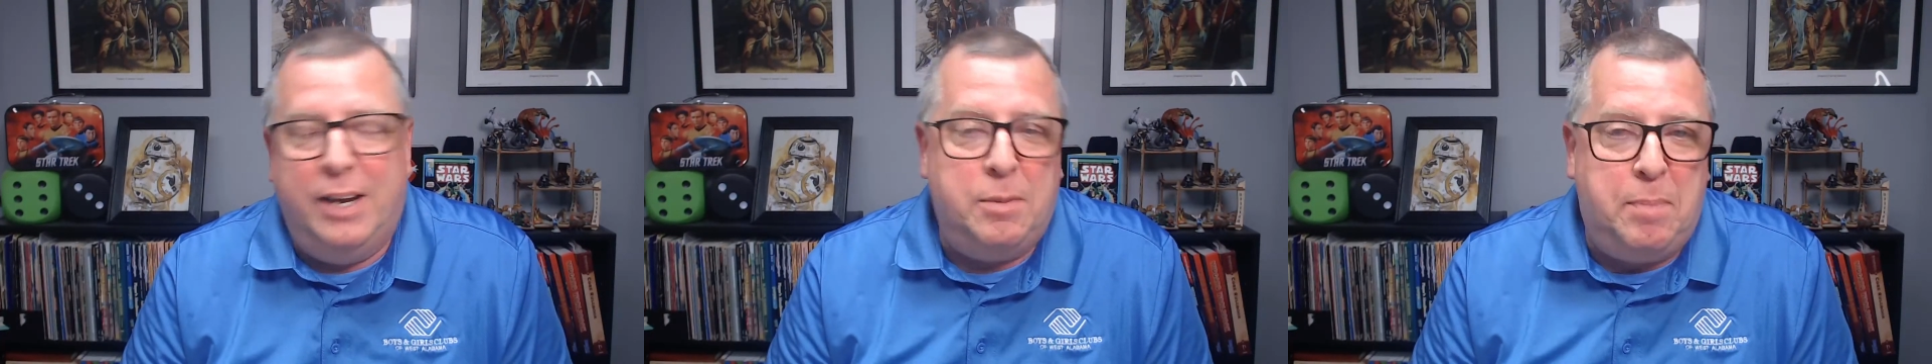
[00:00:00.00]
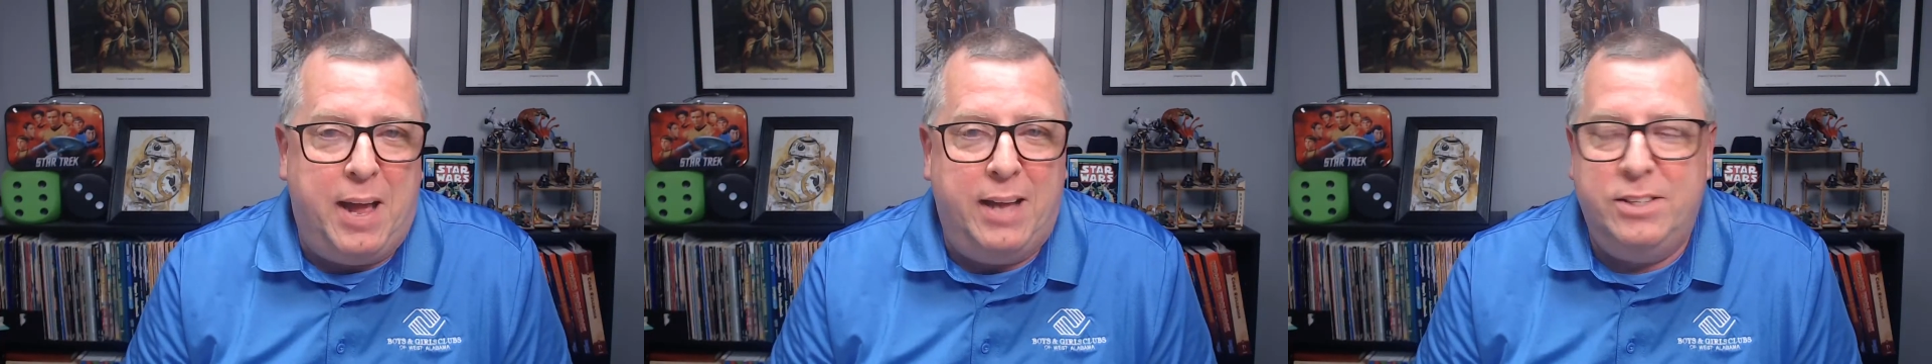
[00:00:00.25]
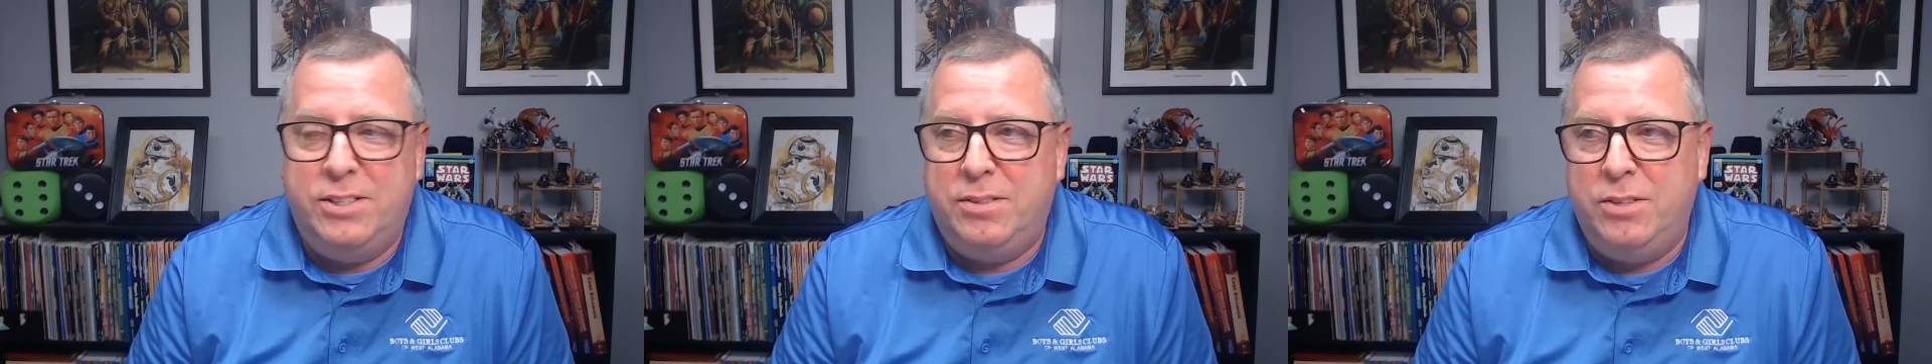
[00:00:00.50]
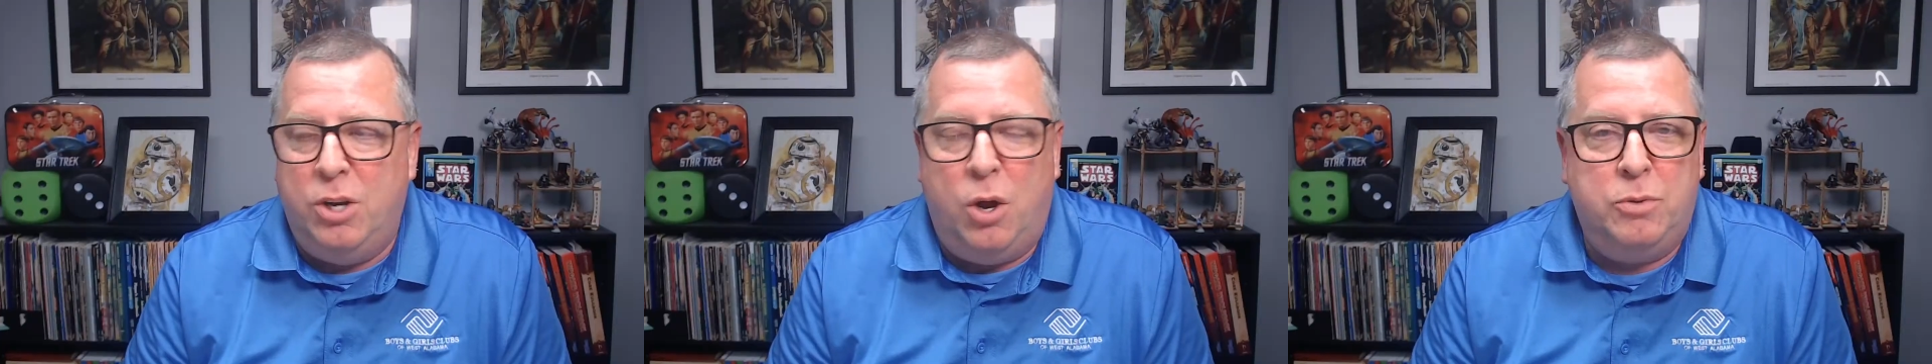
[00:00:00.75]
it
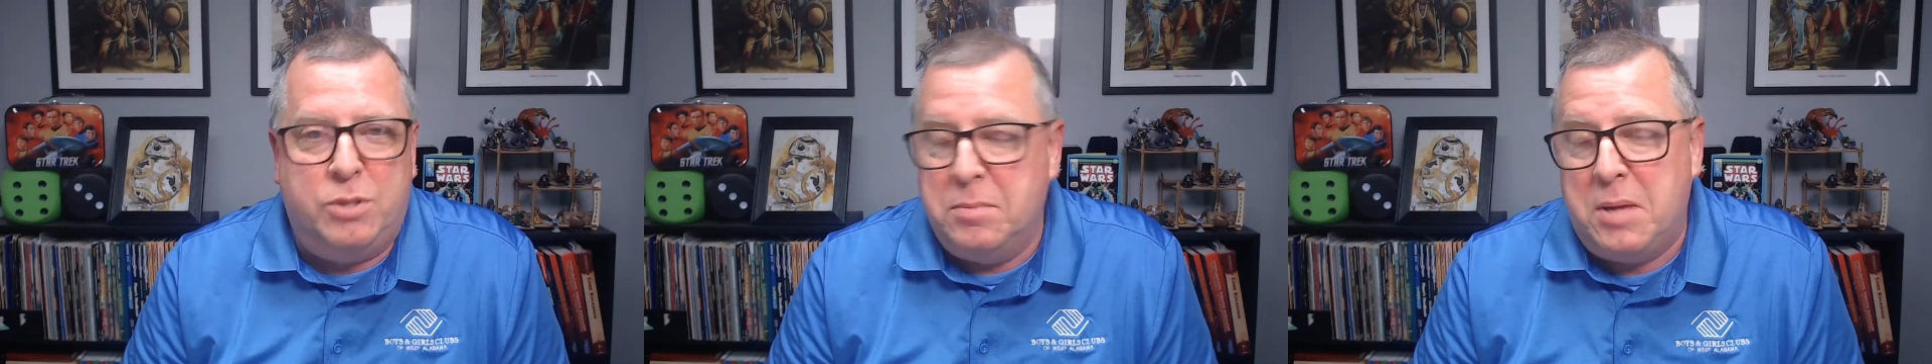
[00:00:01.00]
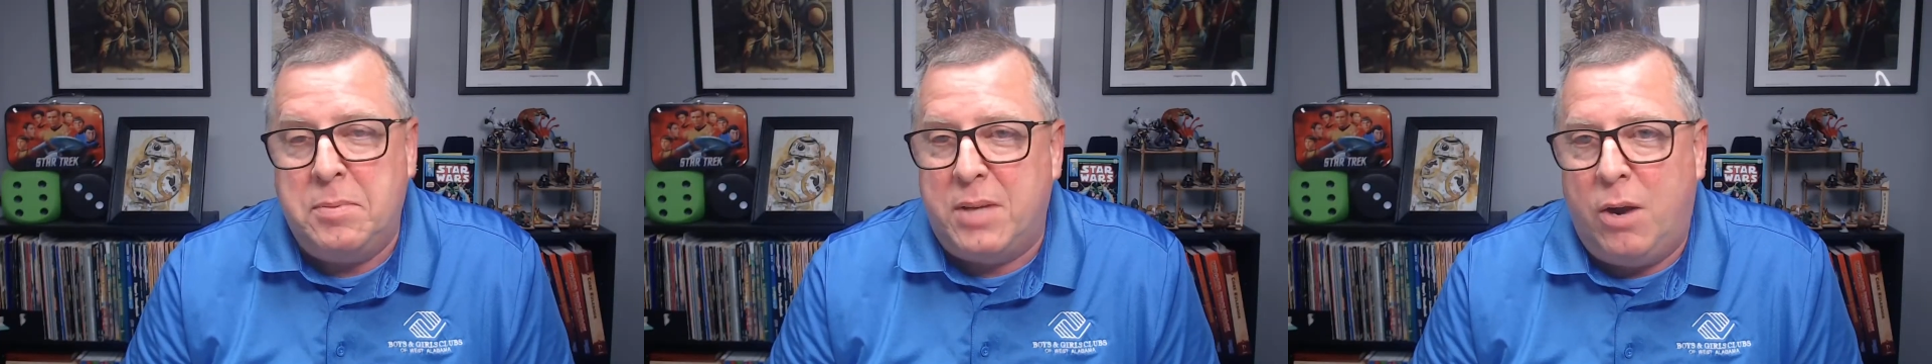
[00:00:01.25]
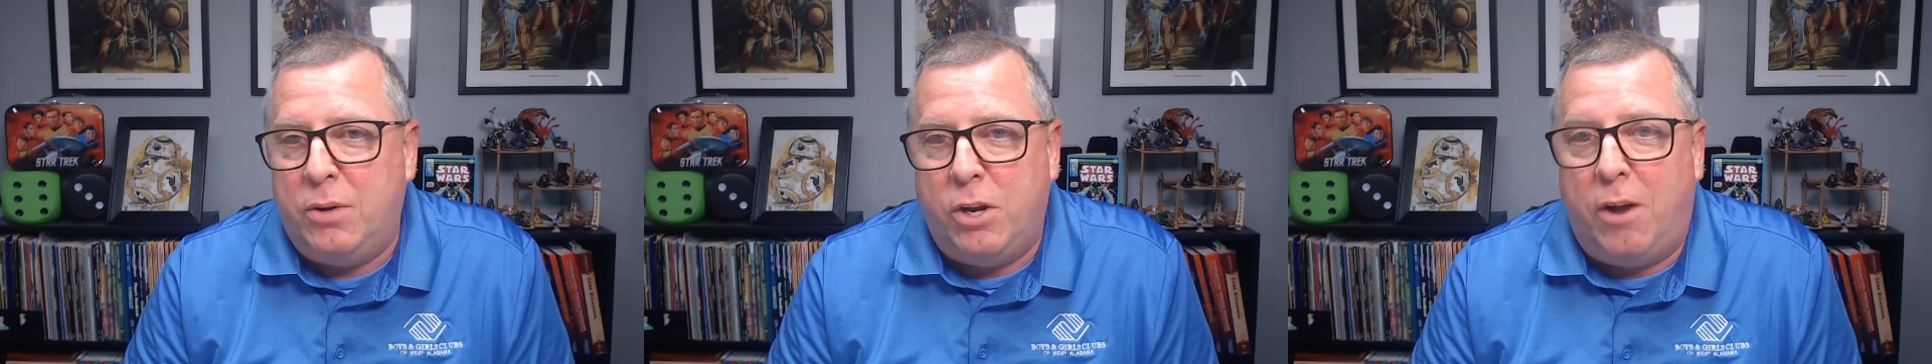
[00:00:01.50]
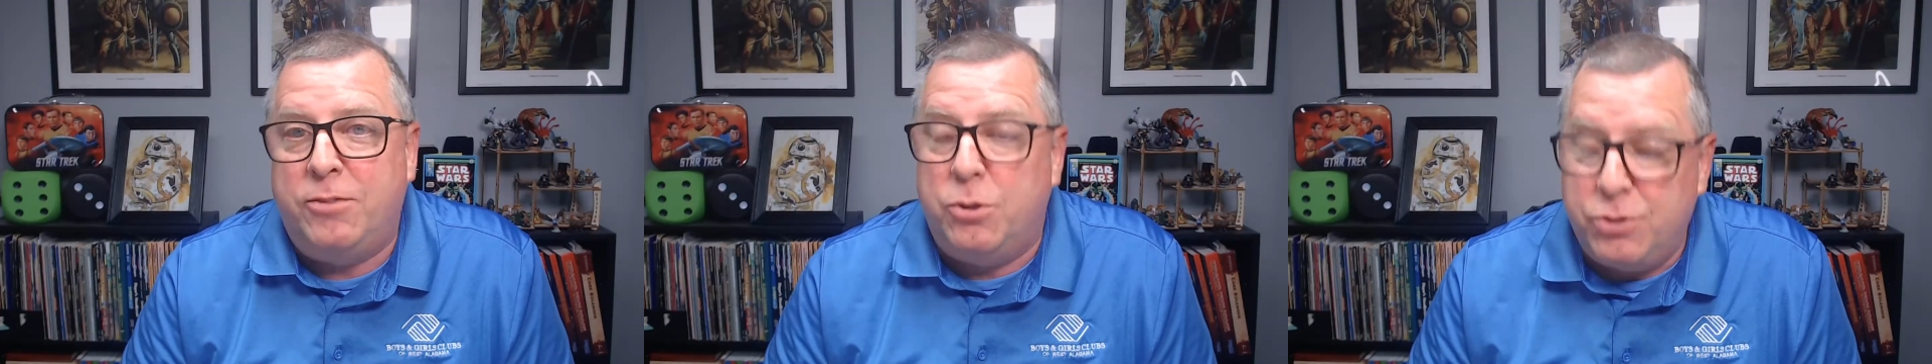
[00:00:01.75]
depends. Sometimes I don't
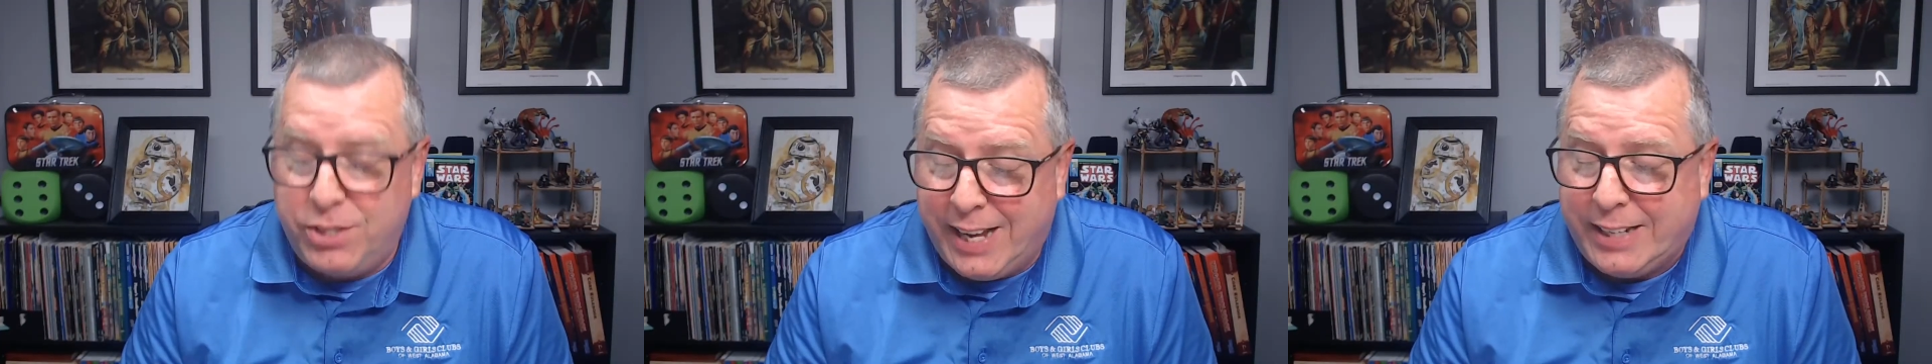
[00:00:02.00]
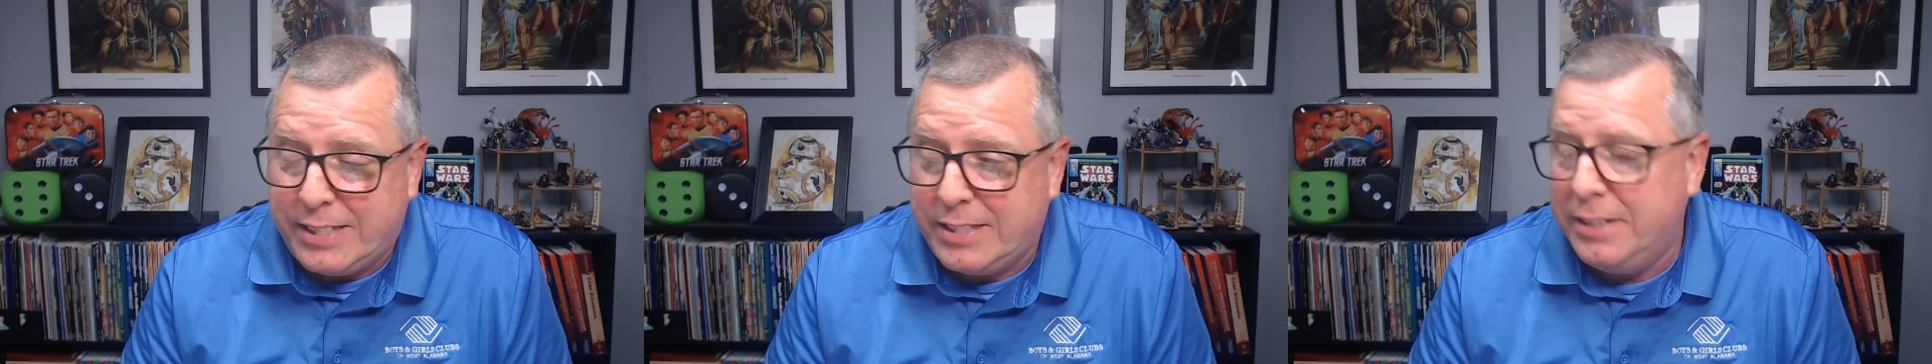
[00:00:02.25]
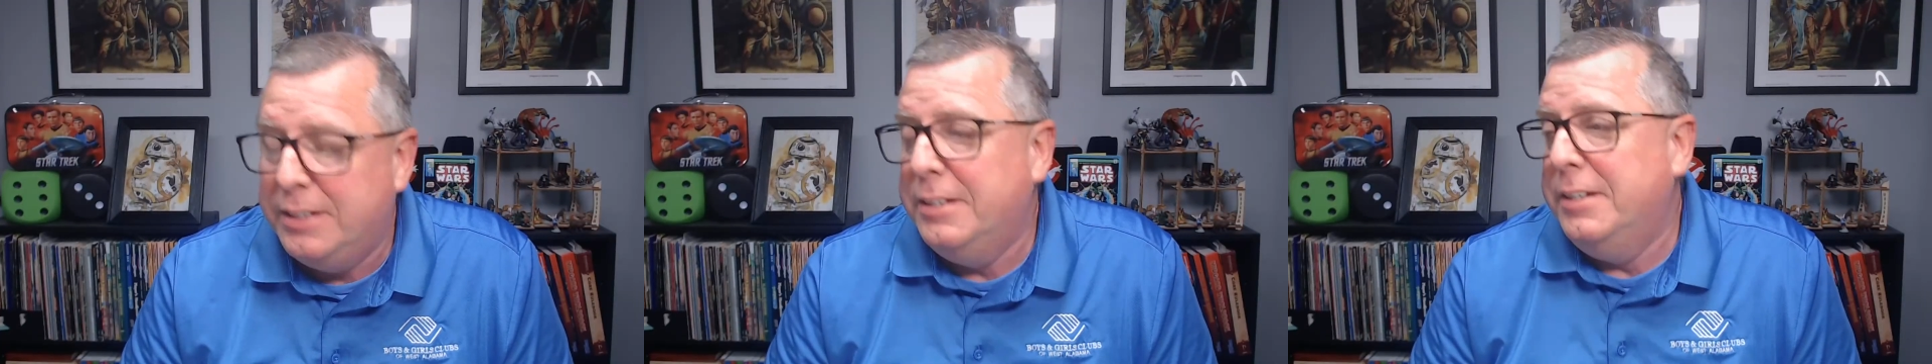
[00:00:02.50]
get off till 6.